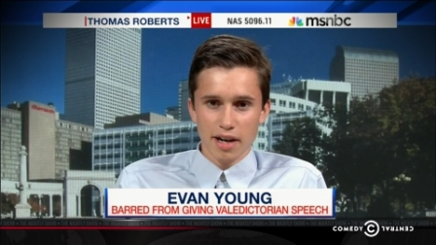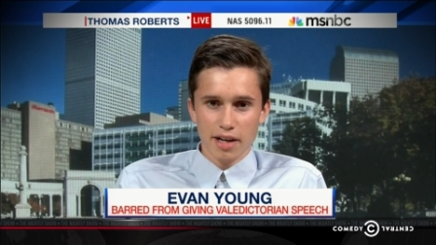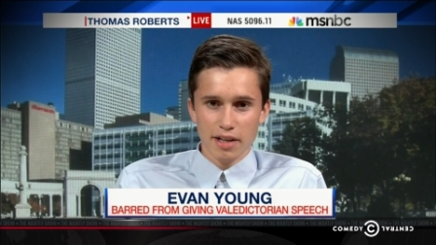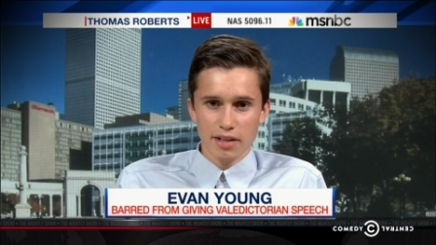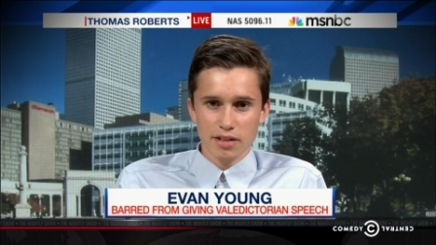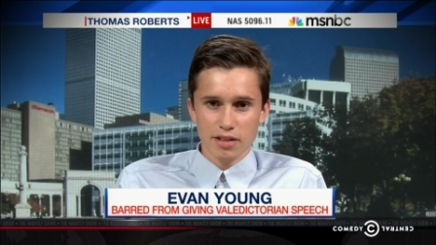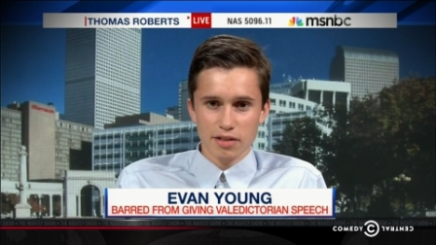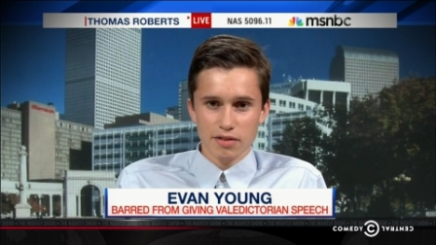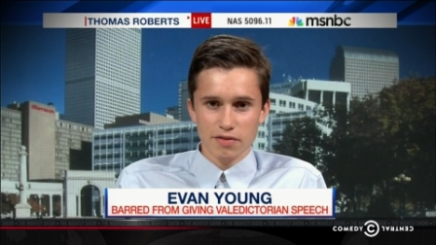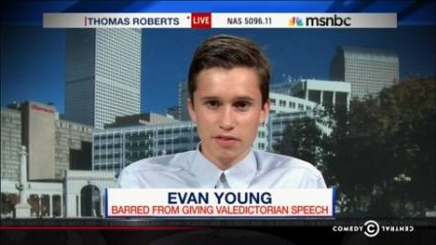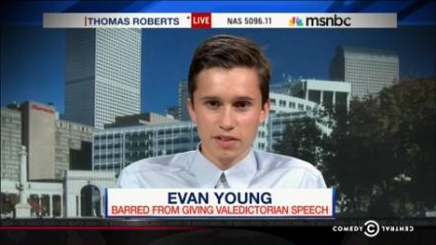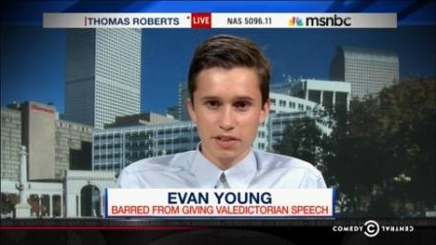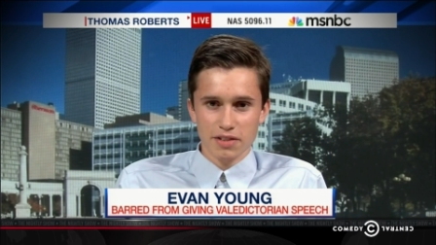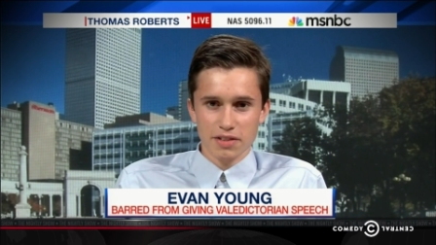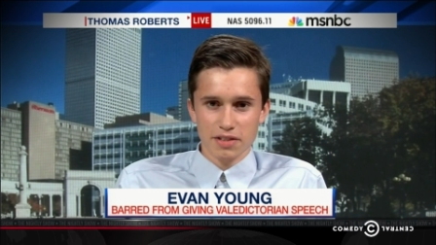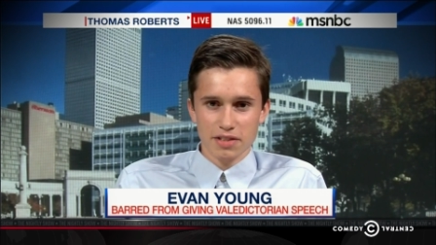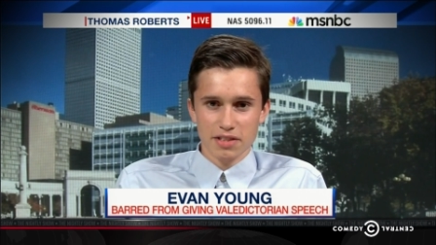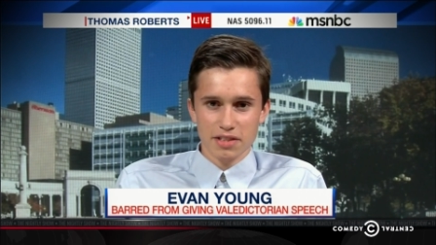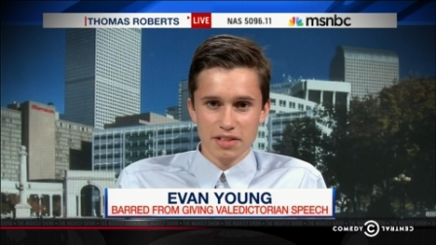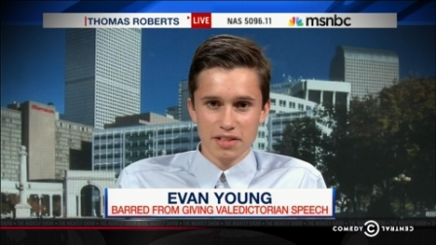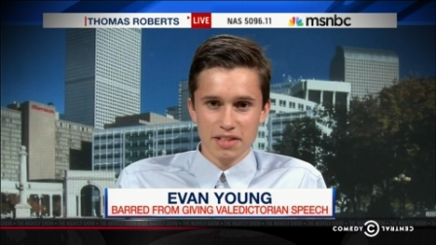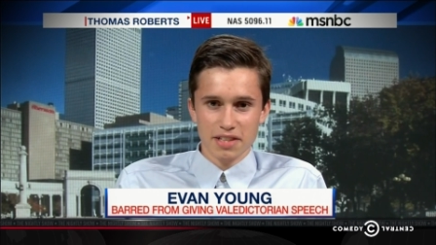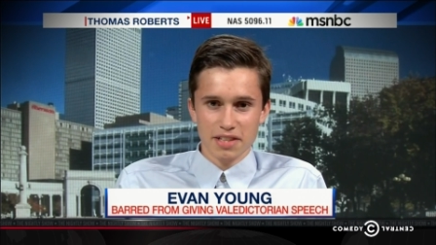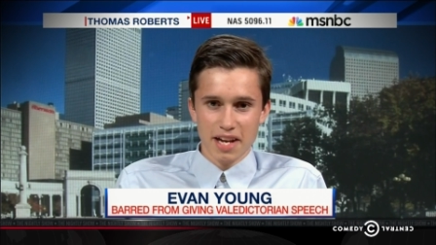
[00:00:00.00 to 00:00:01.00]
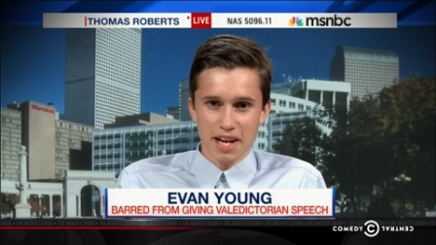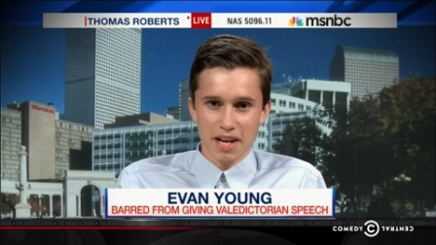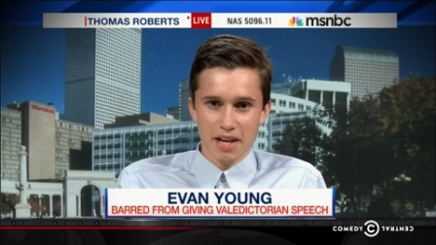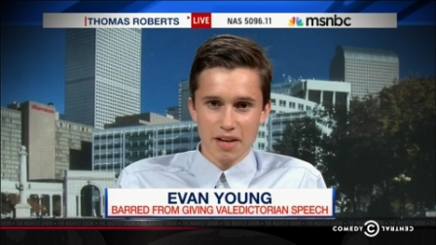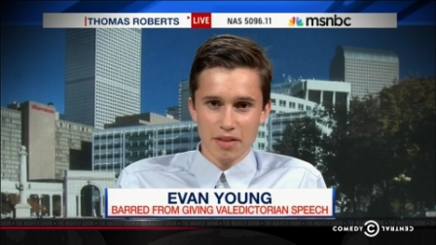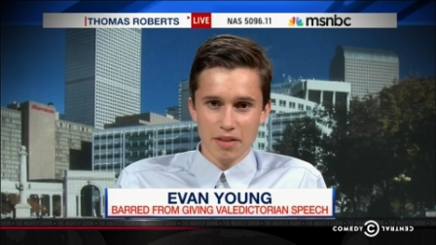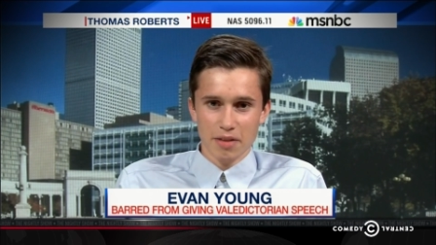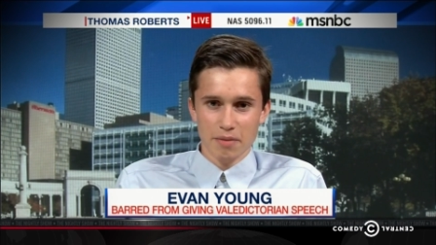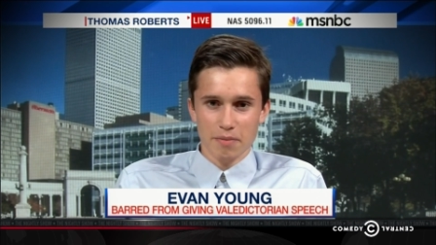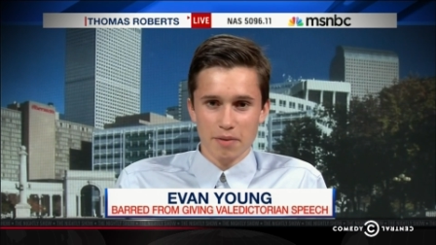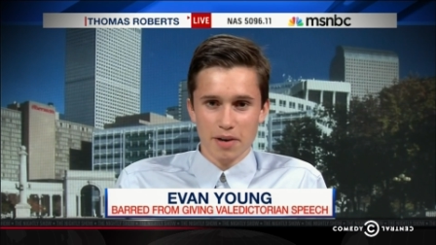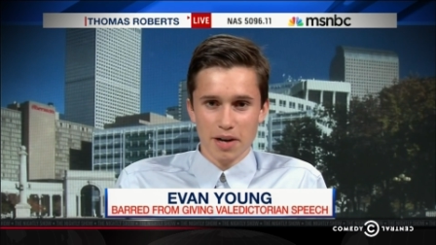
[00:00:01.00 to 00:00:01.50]
I just refused to take
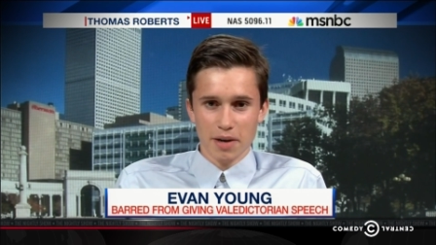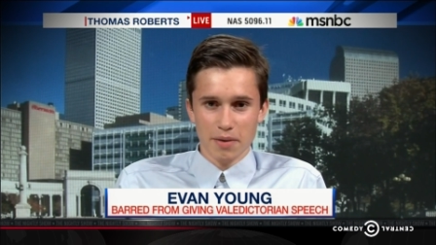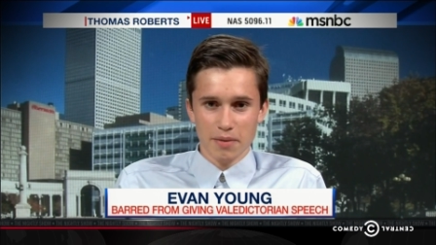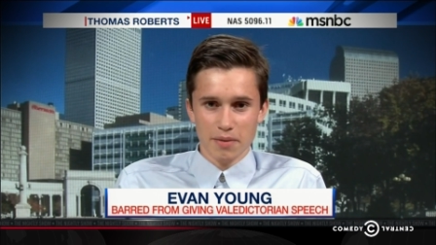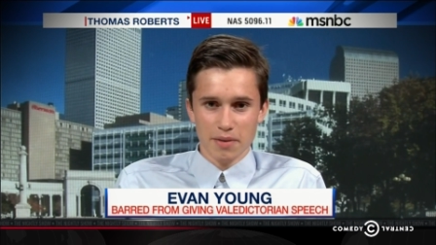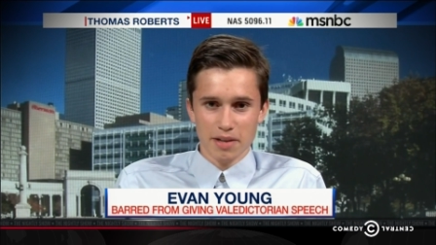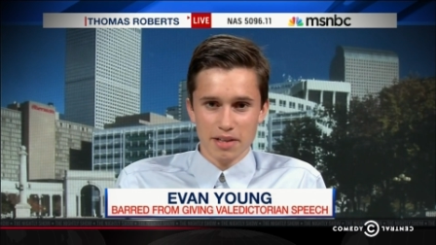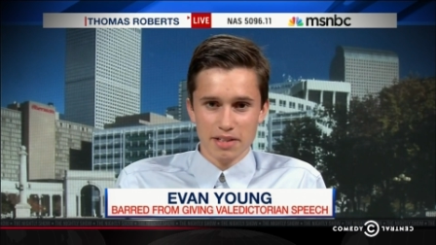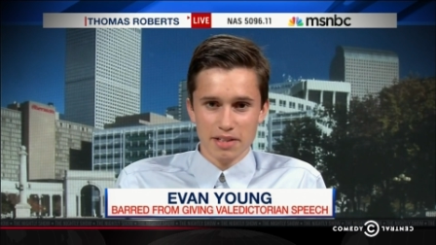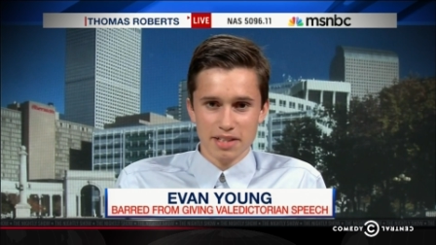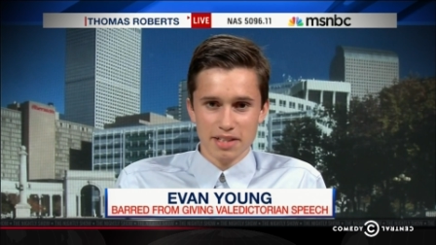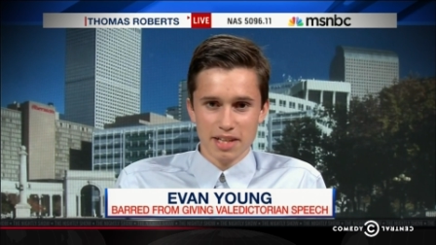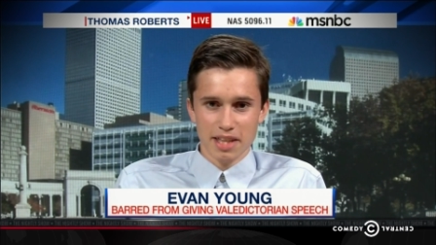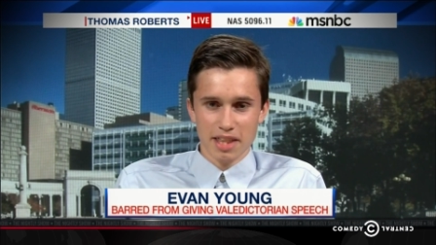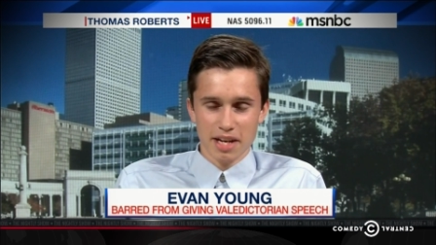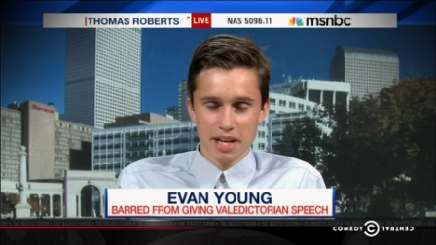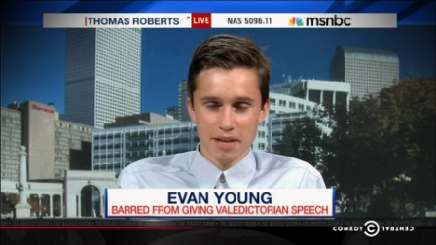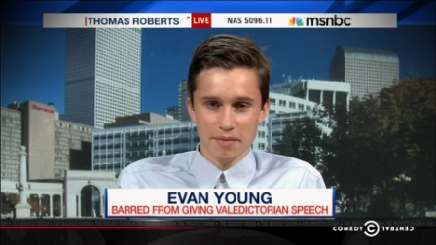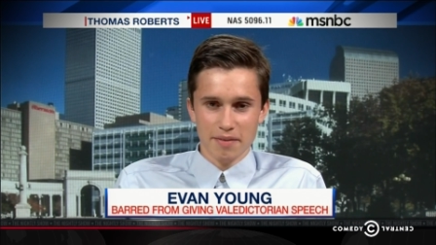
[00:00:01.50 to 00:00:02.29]
out the part where I say that